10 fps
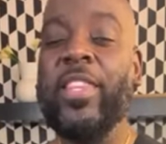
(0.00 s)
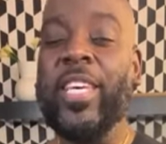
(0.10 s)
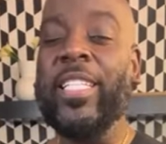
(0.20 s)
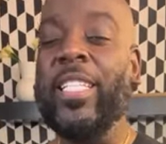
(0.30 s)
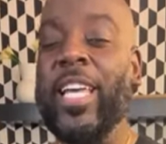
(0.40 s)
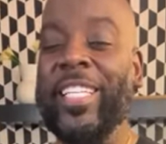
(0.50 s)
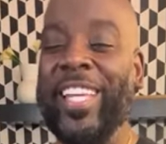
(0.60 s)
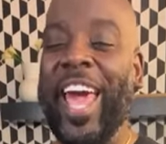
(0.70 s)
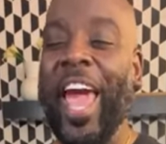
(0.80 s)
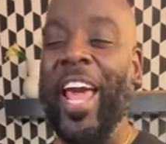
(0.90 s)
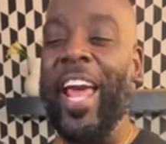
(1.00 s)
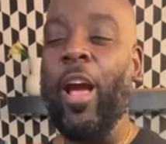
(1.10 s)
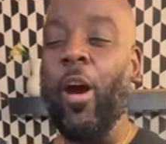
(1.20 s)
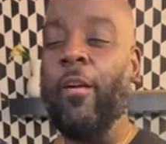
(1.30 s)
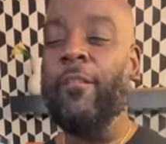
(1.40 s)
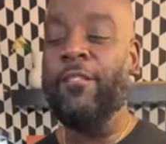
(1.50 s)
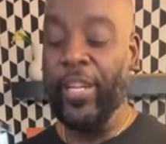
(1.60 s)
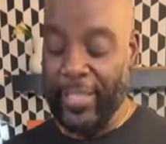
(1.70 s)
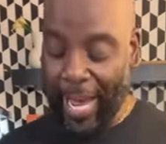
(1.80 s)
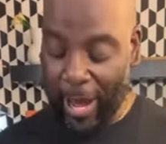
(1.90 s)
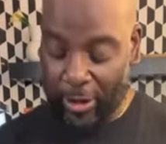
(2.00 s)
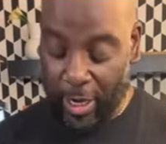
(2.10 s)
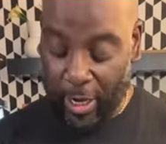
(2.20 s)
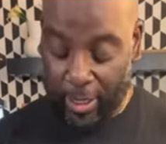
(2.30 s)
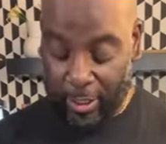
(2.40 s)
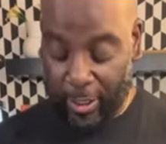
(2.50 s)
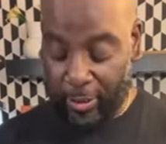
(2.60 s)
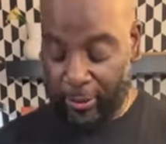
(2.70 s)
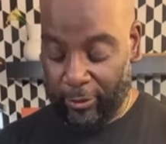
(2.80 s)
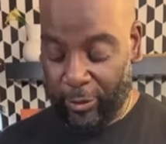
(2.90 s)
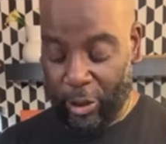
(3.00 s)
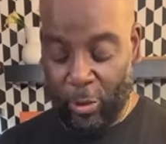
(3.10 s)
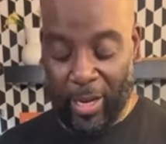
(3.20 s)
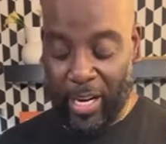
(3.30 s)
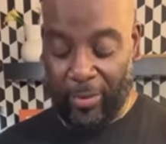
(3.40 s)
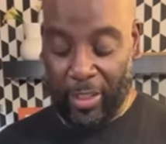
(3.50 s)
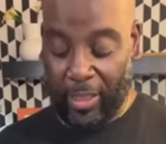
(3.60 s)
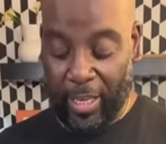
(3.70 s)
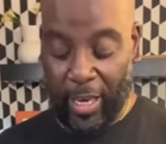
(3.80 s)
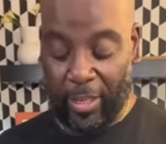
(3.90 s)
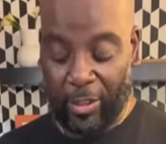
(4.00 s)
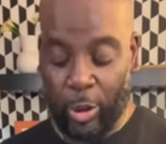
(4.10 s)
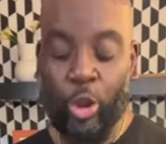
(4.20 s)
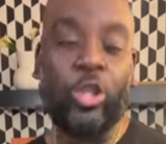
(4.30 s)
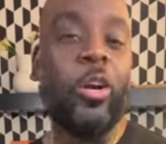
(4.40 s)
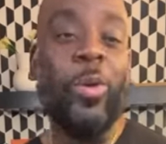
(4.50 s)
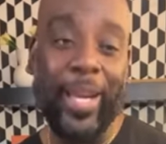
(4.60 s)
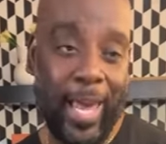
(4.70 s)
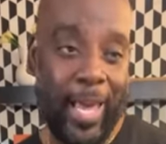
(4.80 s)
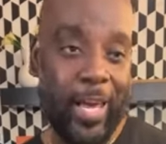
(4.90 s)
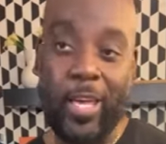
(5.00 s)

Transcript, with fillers: this is a Vidalia onion. You ain't never did that. Just quit lying.